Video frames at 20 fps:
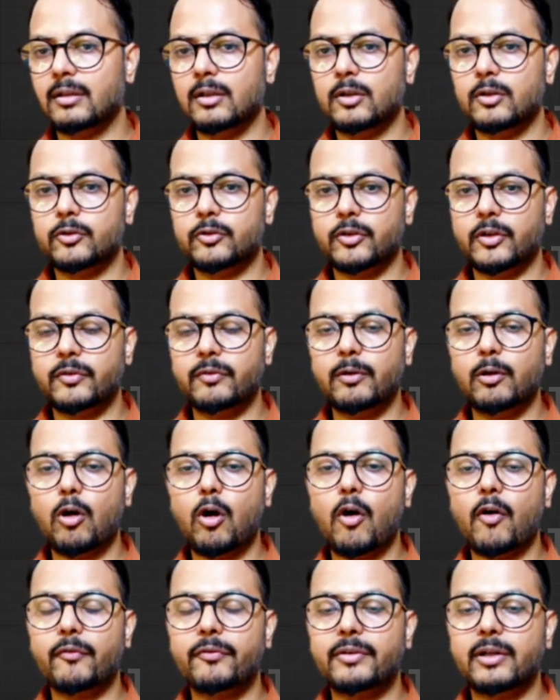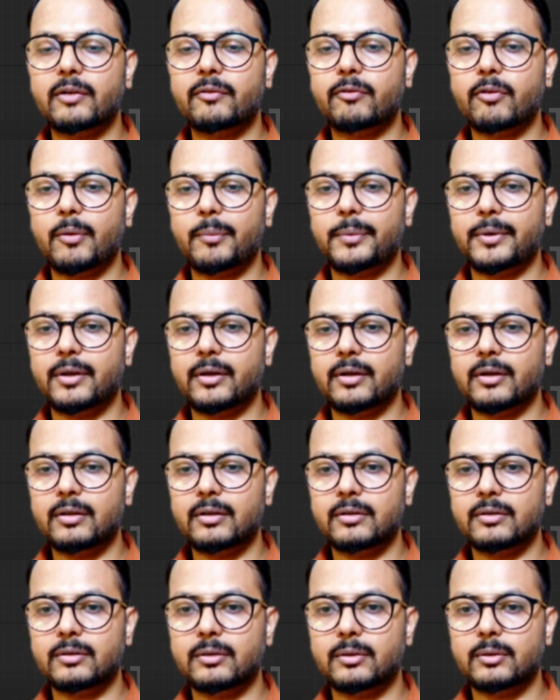so it will offset from here
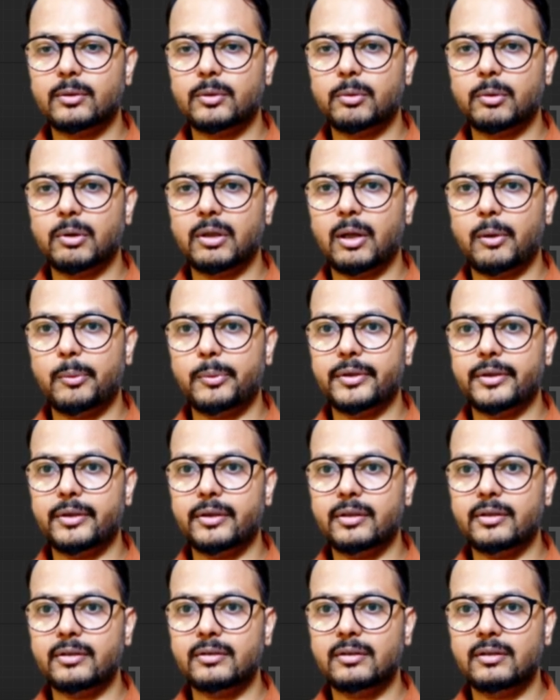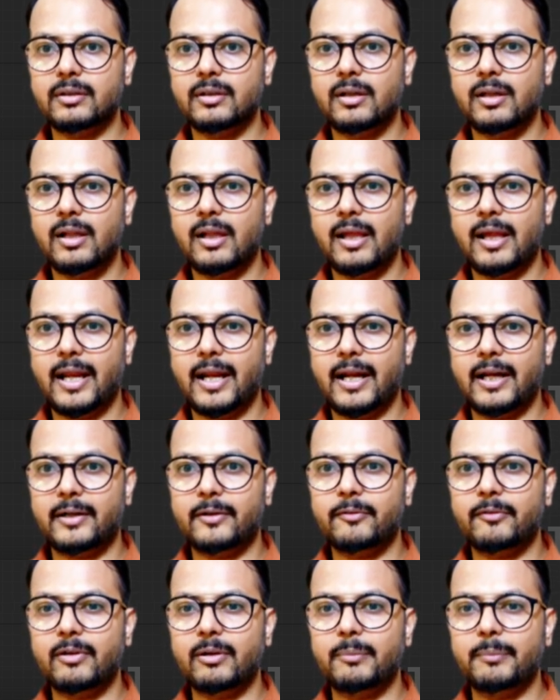to around here it
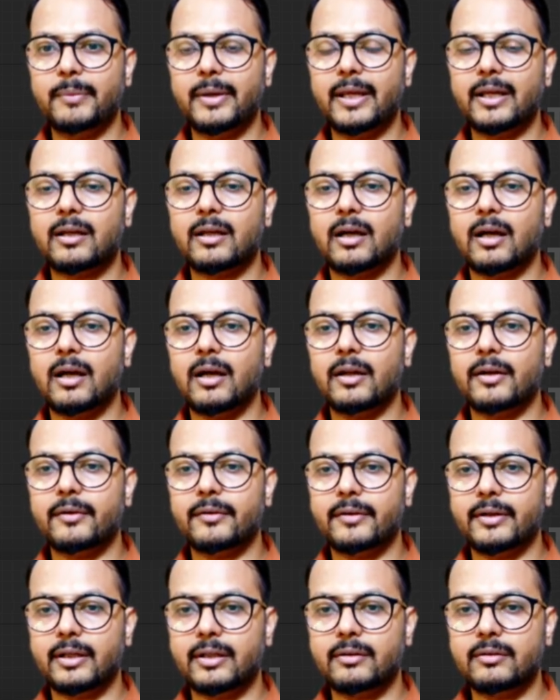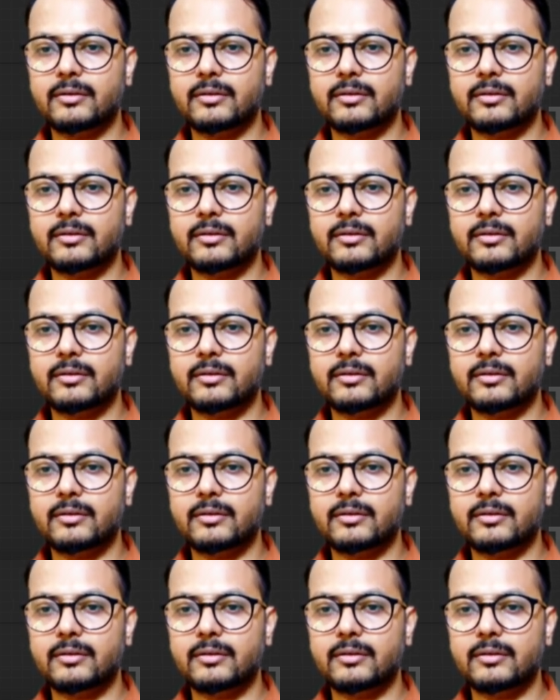will make a ring